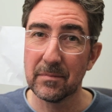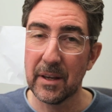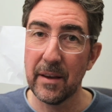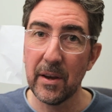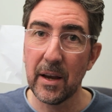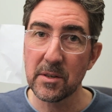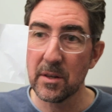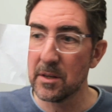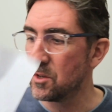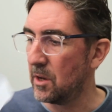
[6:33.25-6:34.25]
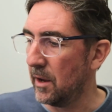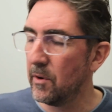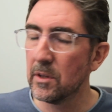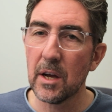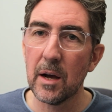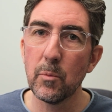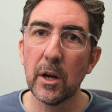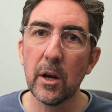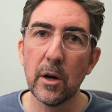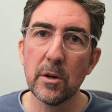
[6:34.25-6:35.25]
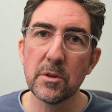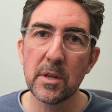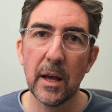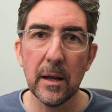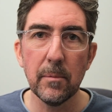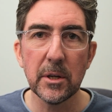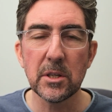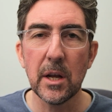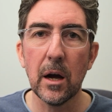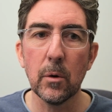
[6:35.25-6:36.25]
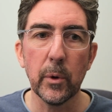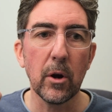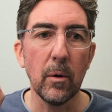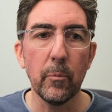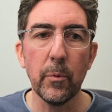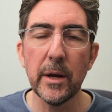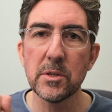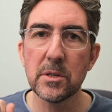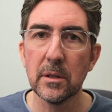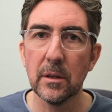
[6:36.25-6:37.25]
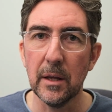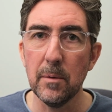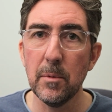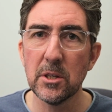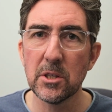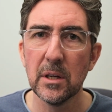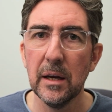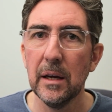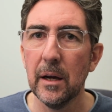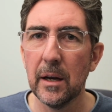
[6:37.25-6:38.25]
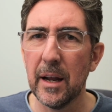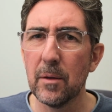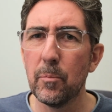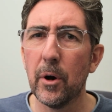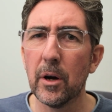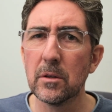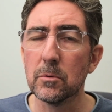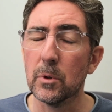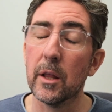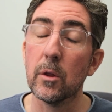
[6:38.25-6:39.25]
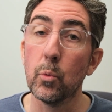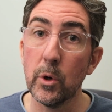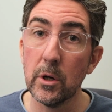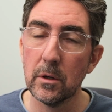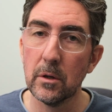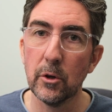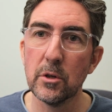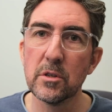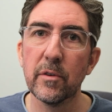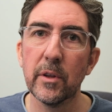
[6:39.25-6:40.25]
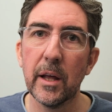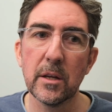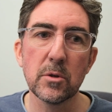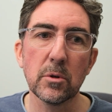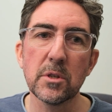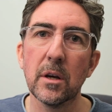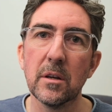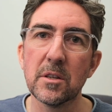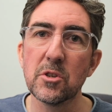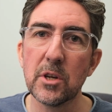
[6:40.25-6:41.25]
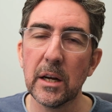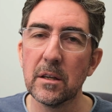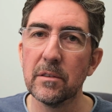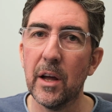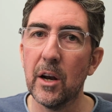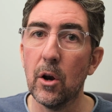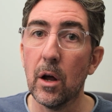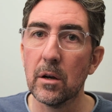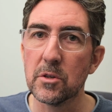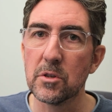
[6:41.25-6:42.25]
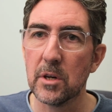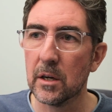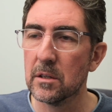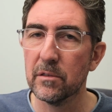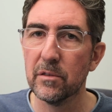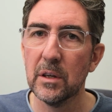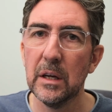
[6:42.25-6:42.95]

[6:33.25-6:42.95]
giving us this, so every time we close that image down, we compress the image. Another part or another word used for that is also destructive and non-destructive,